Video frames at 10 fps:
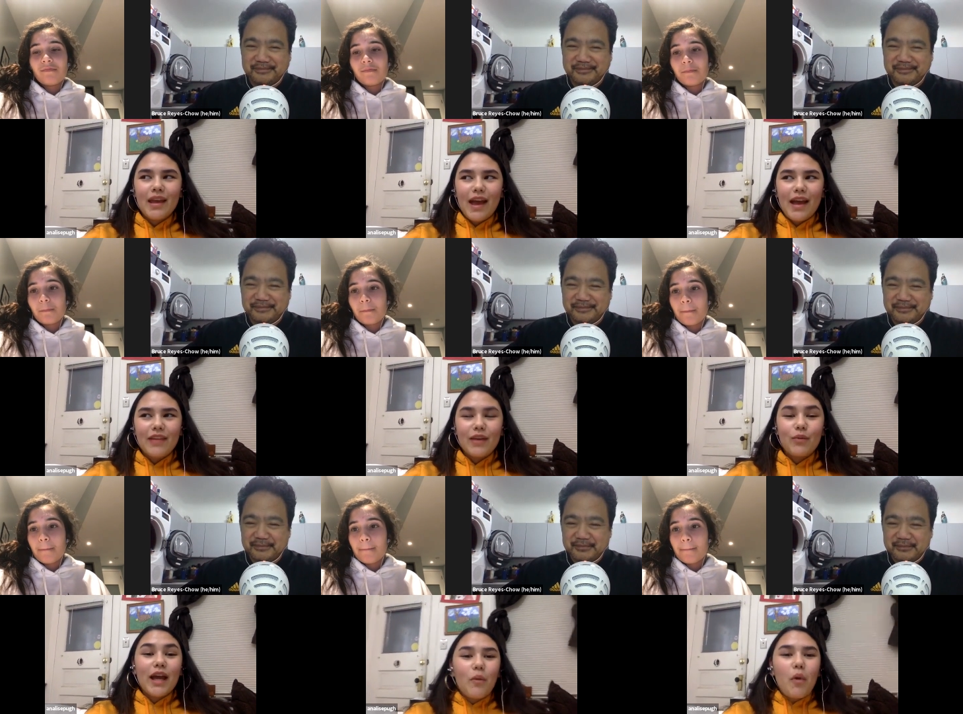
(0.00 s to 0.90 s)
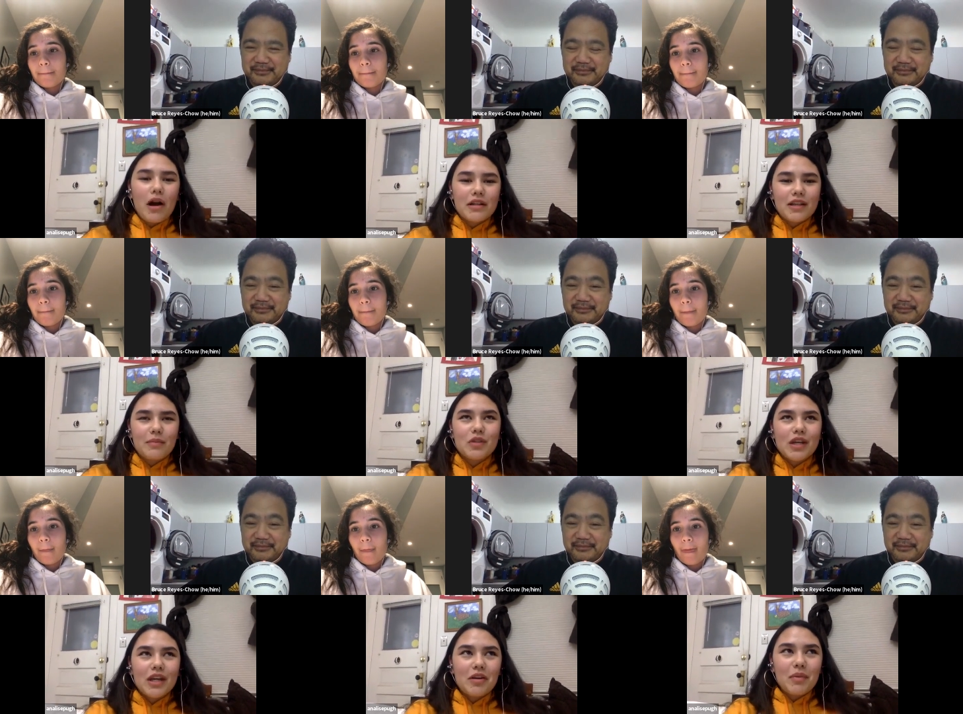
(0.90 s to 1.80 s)
Speaker 1: And like when I walked up to
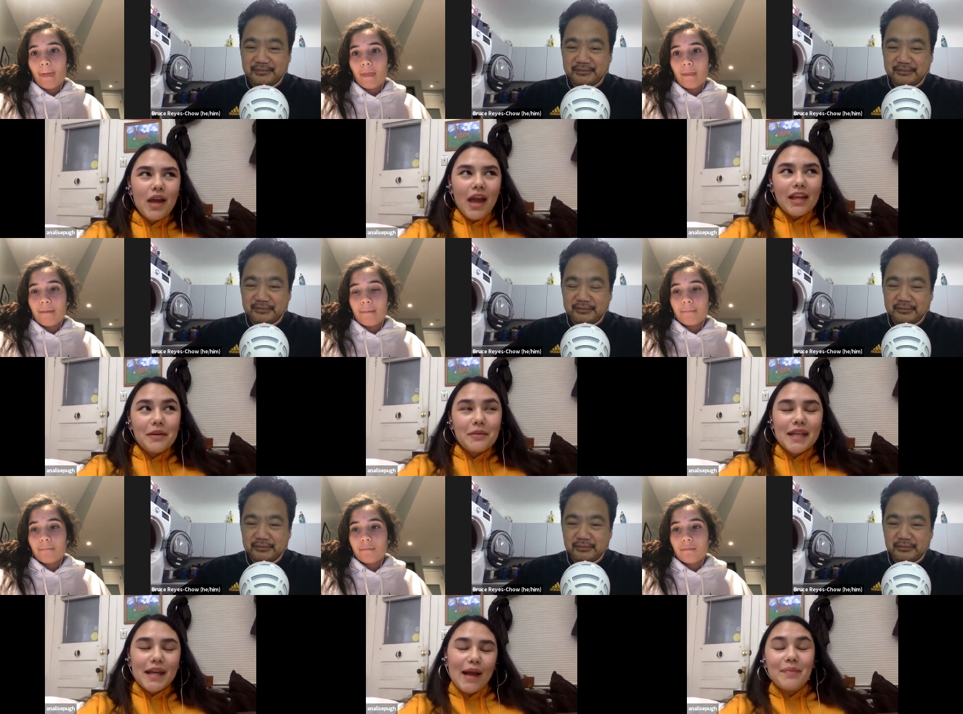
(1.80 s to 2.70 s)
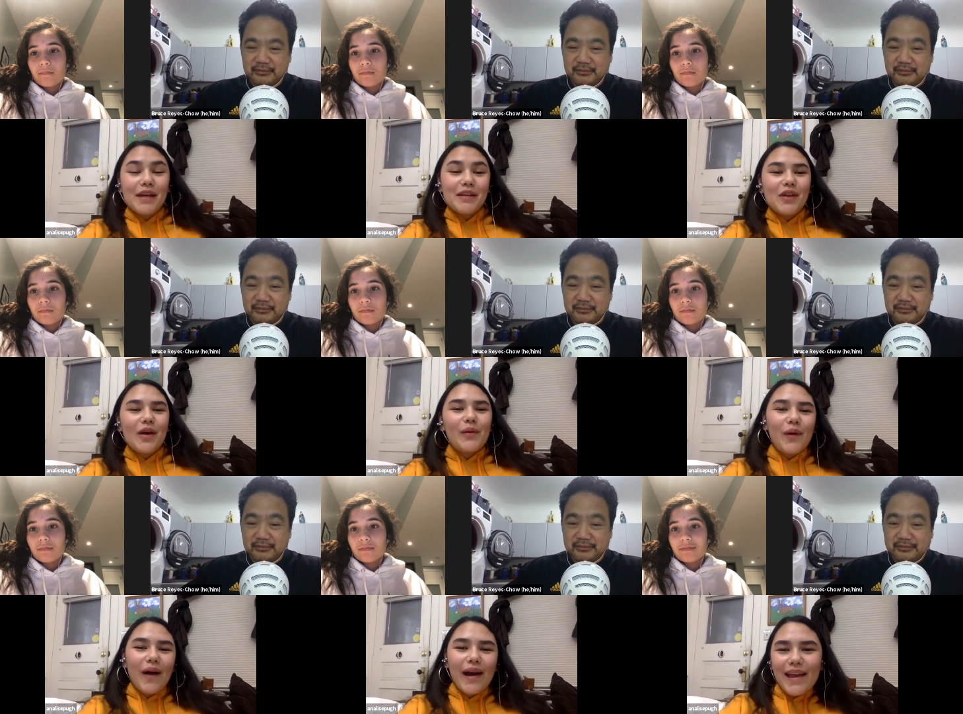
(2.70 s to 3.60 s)
him, he was like, "I bet you know who
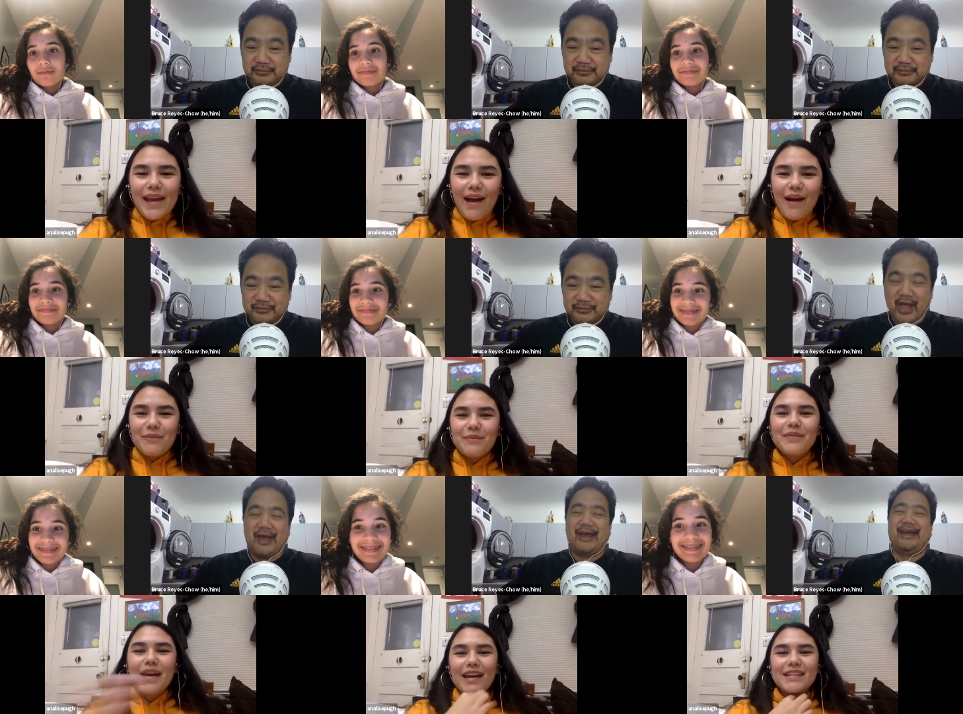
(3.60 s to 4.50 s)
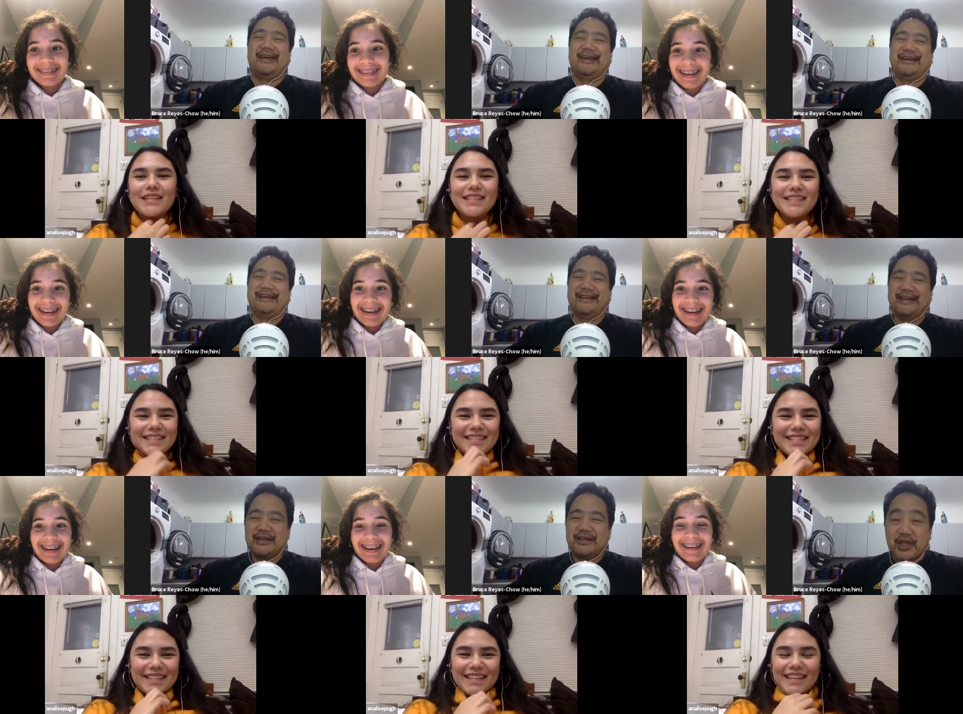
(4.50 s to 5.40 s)
I am." And
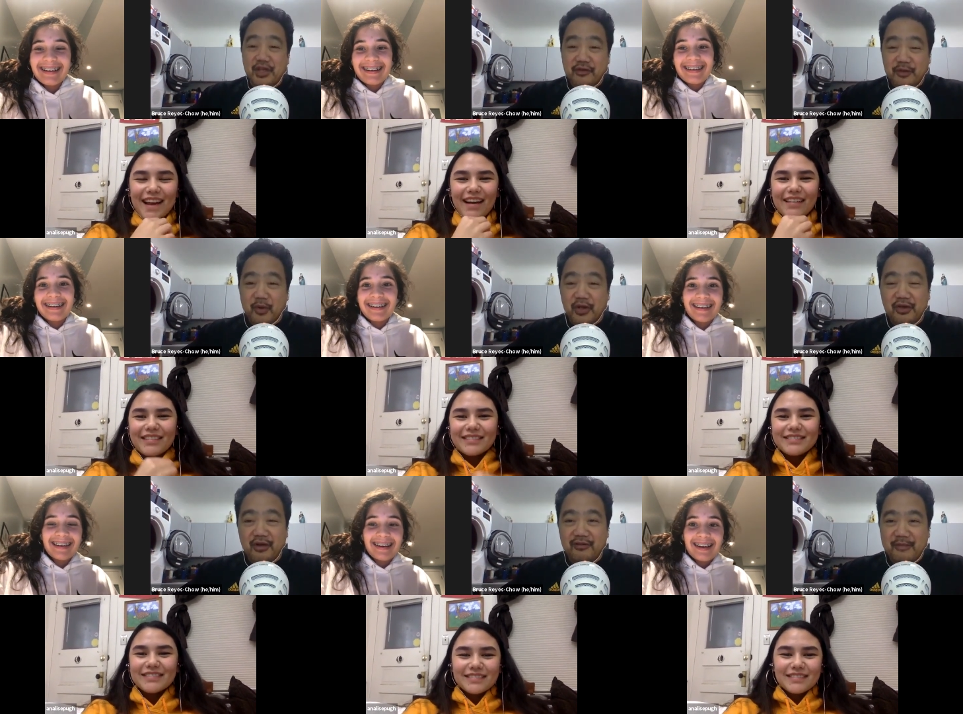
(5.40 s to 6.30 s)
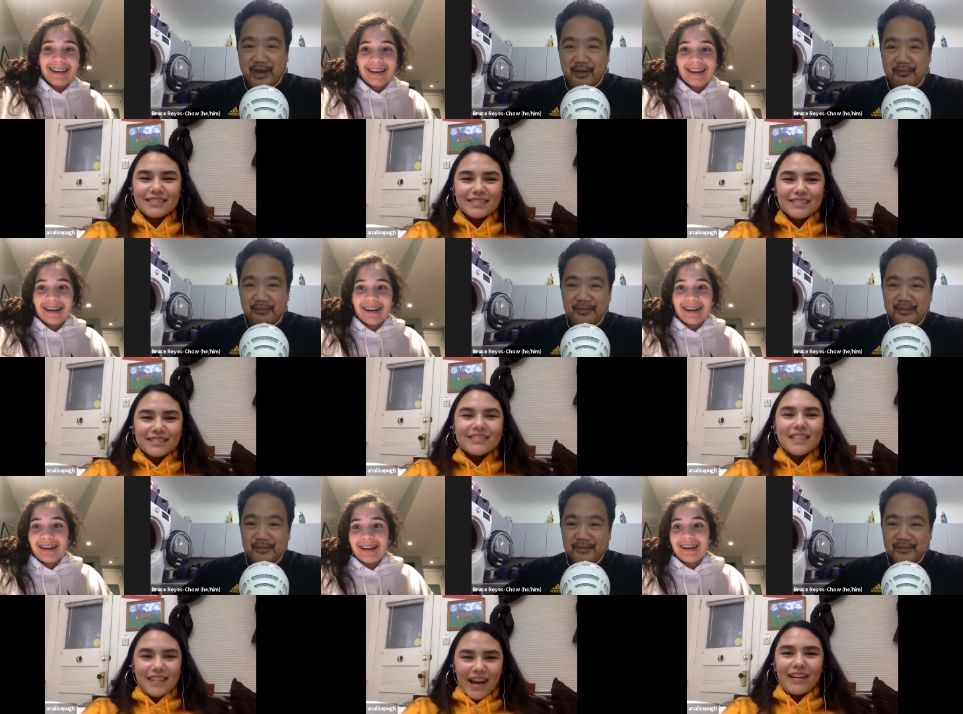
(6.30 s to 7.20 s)
Speaker 2: so you all met him.
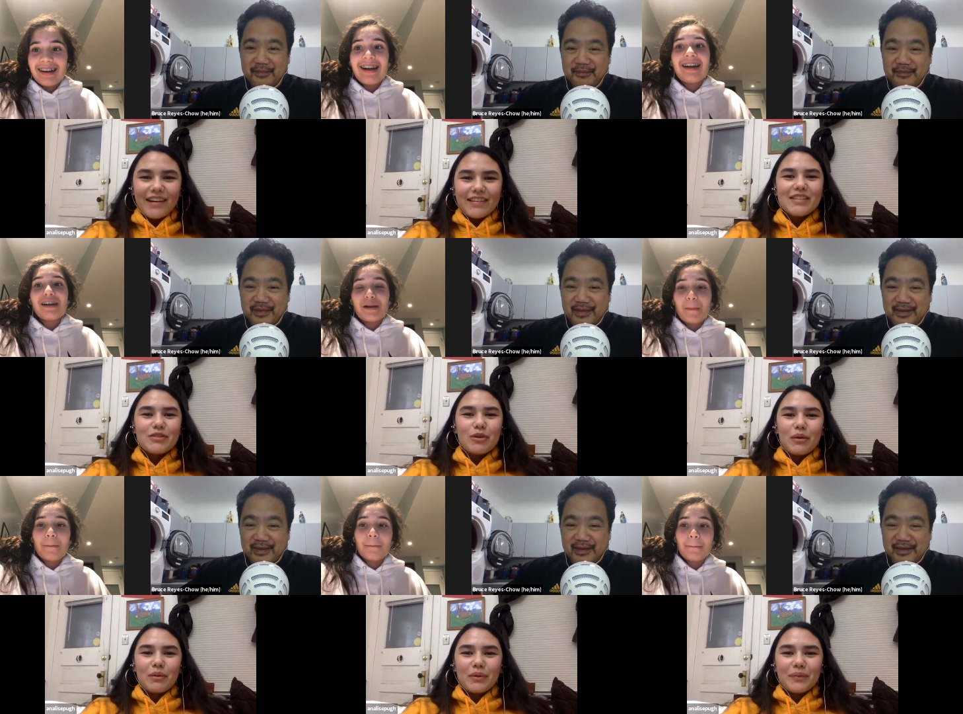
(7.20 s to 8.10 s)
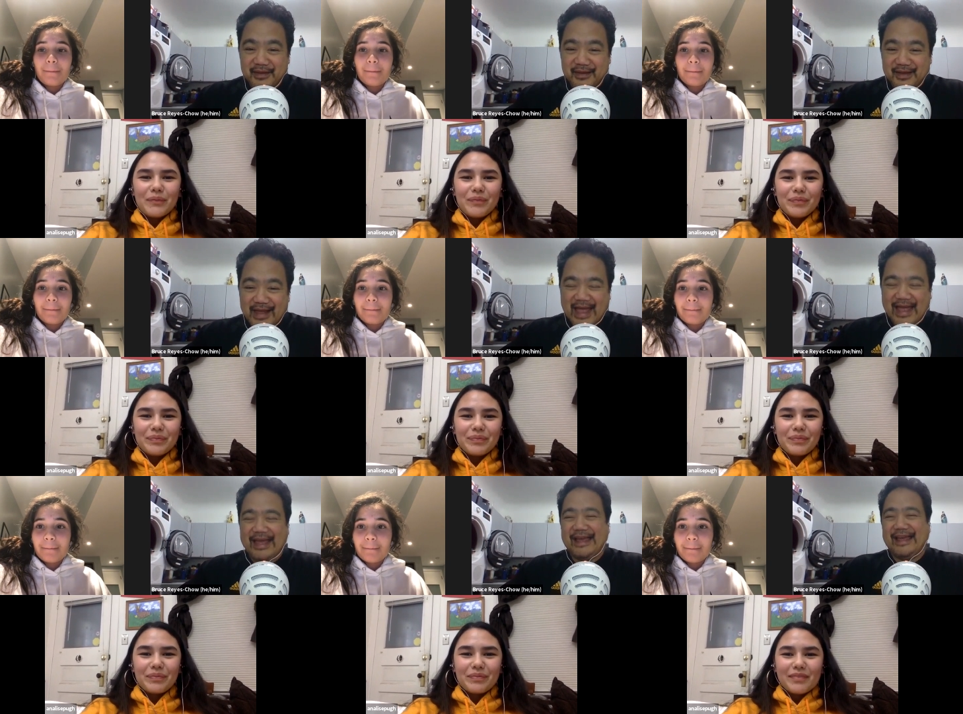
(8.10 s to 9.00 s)
Speaker 1: Yeah, he's adorable.
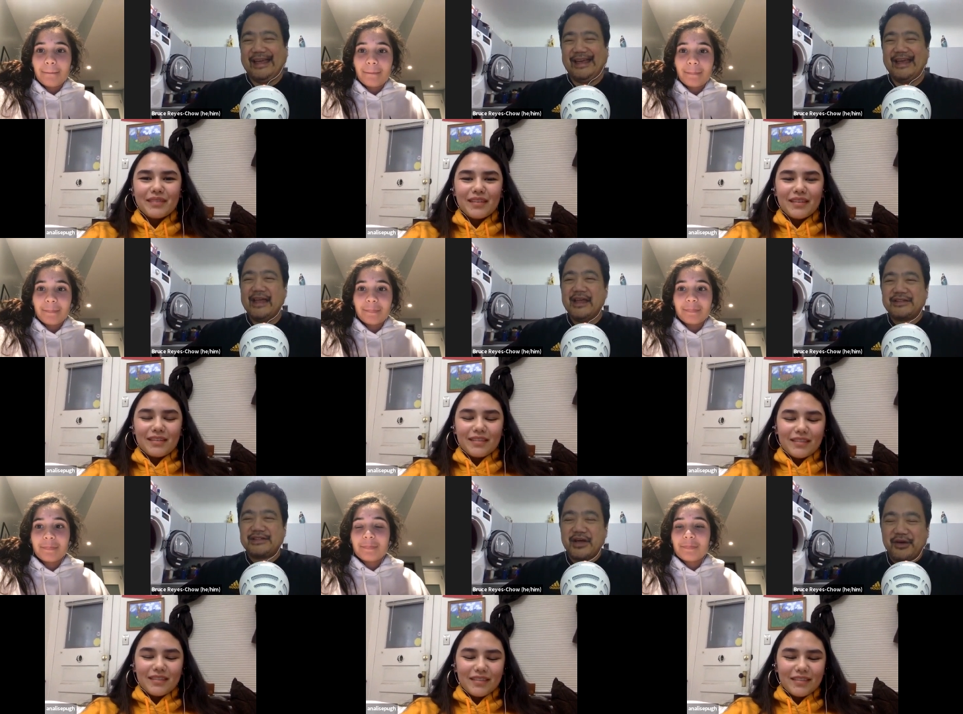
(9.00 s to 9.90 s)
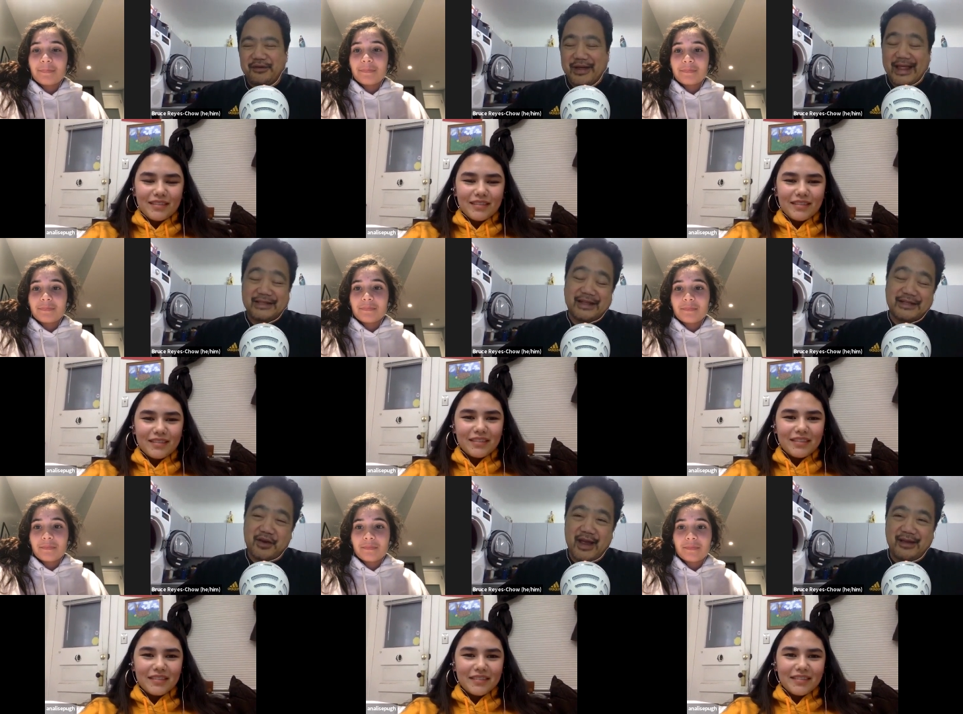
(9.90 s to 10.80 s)
Speaker 2: So well, that's
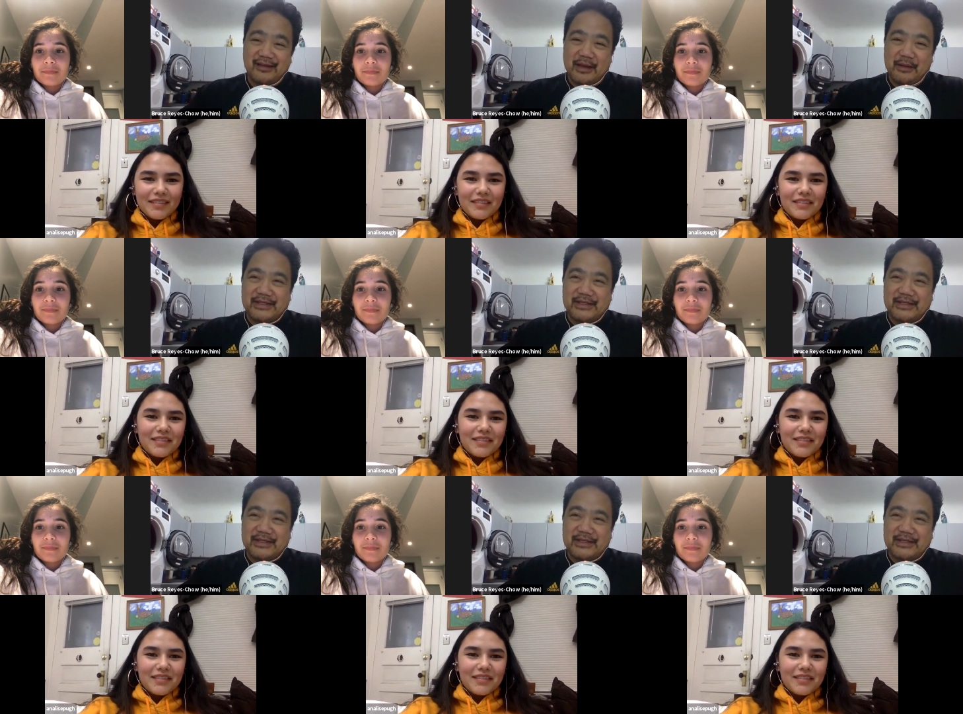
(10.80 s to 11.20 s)
great. I mean,